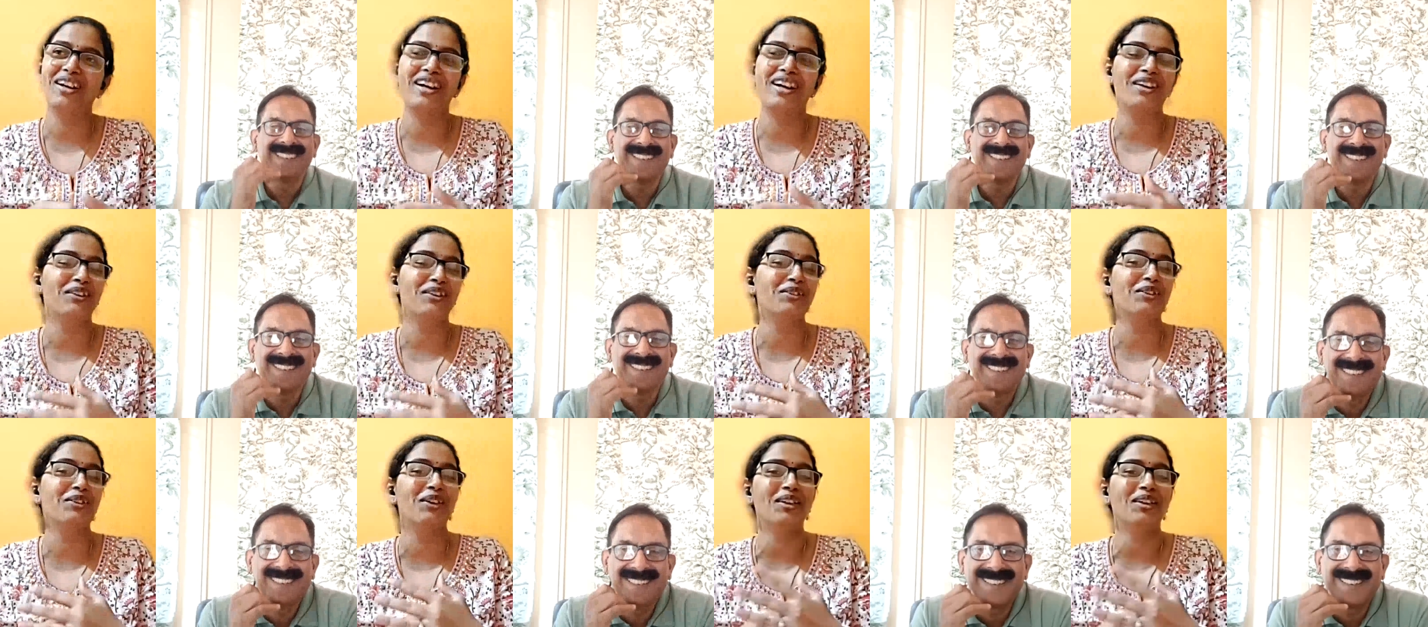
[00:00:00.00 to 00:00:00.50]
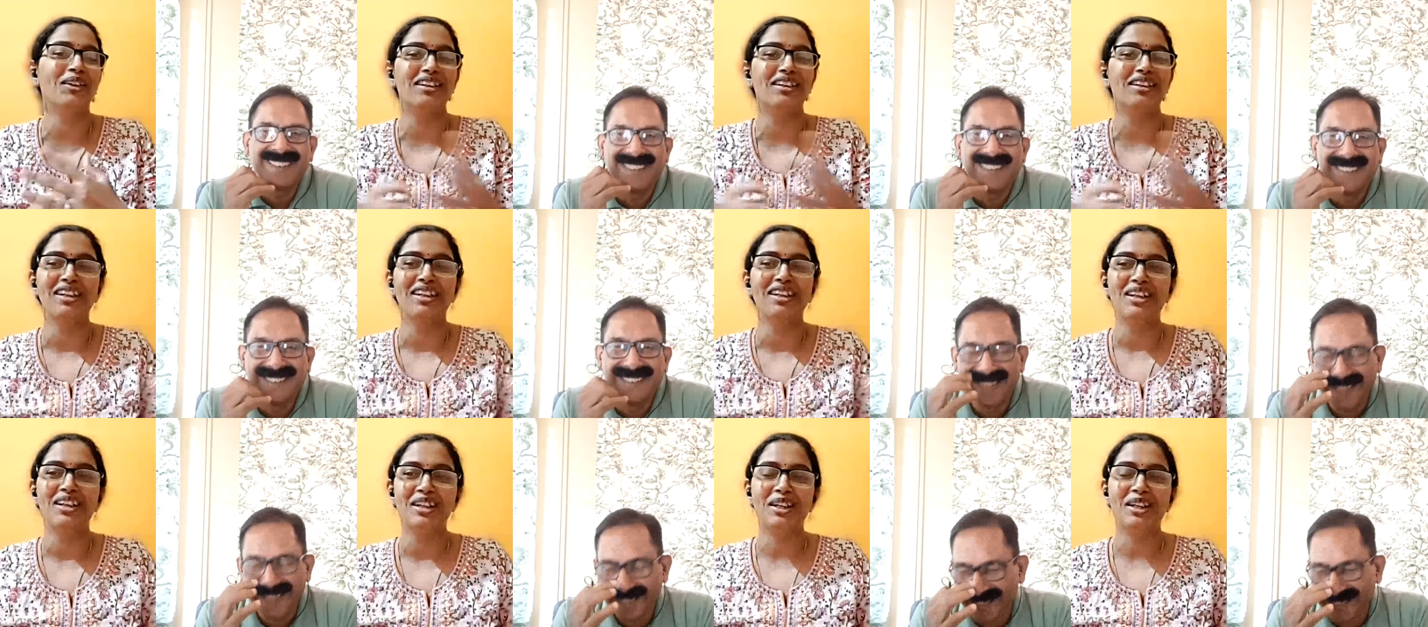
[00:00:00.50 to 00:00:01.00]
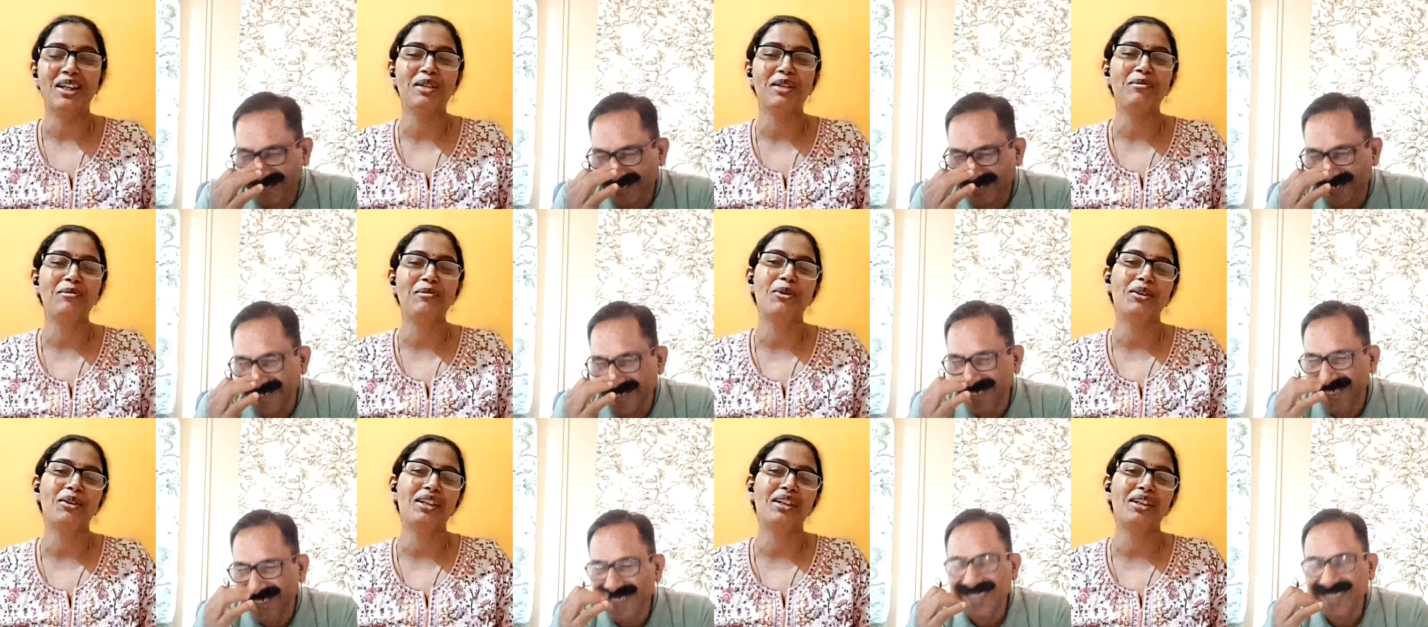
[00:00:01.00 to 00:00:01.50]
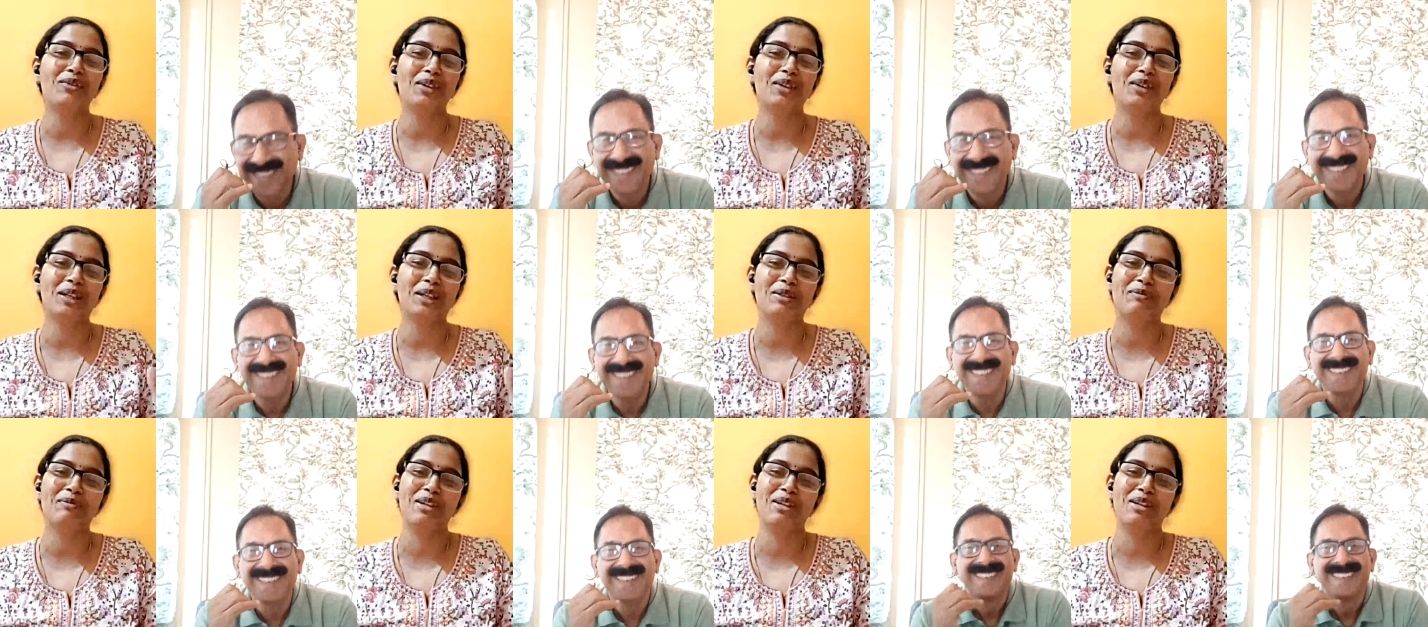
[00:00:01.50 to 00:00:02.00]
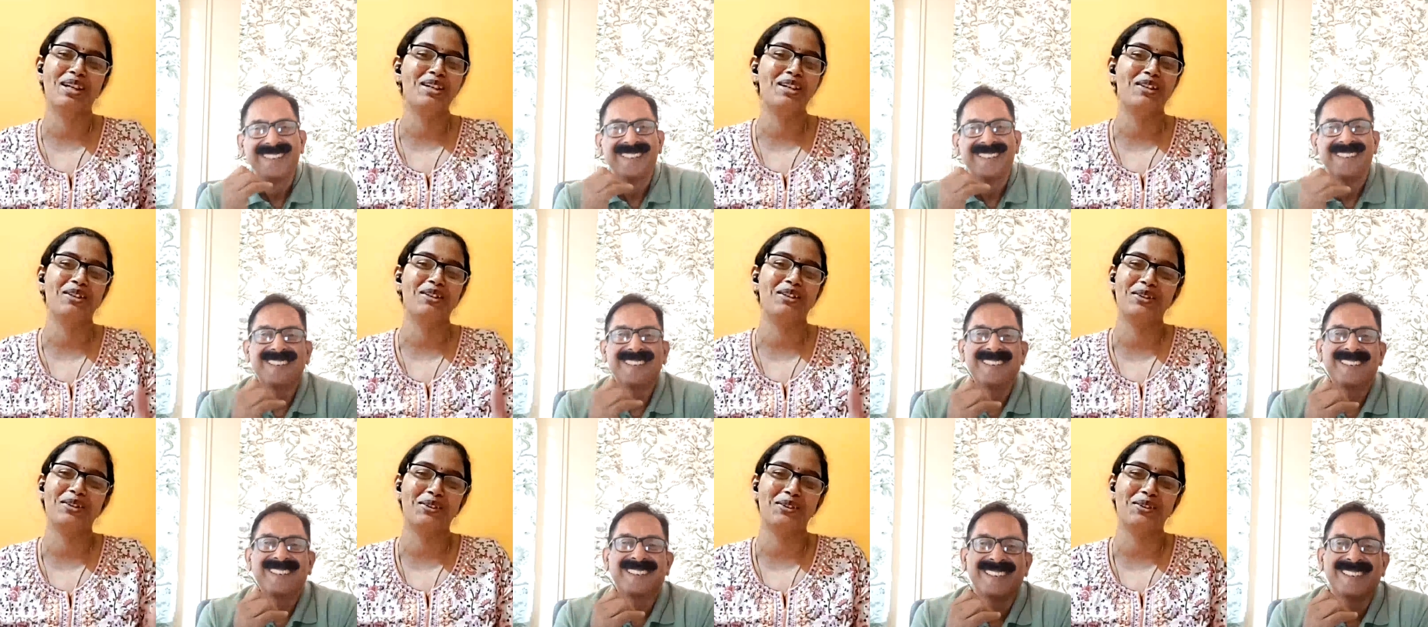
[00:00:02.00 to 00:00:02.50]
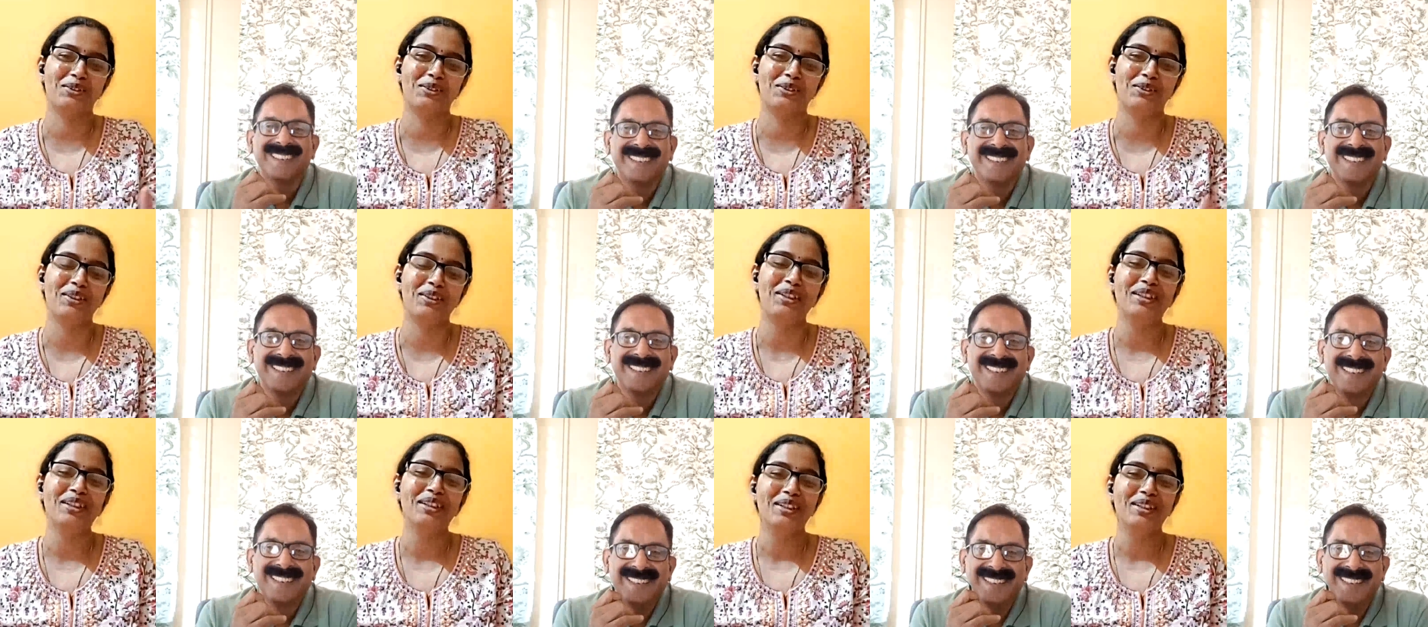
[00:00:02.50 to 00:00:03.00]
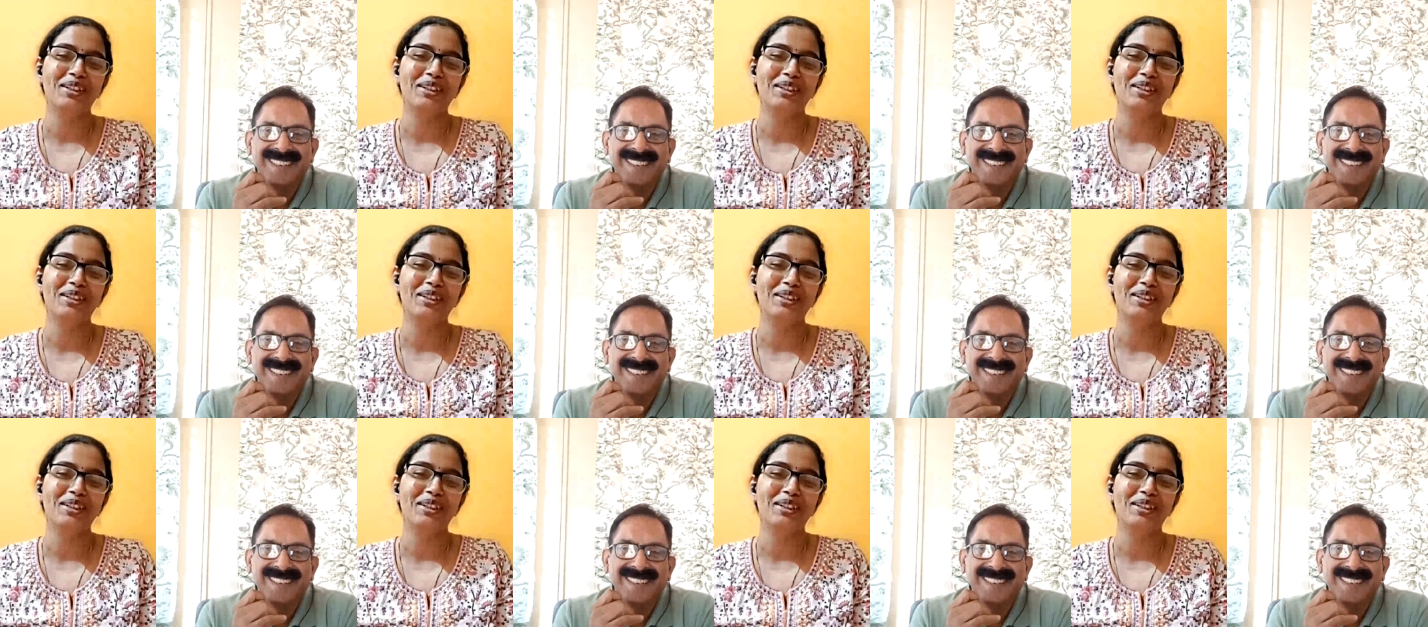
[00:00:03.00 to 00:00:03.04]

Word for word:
Speaker 1: or I do not read more than one page or two.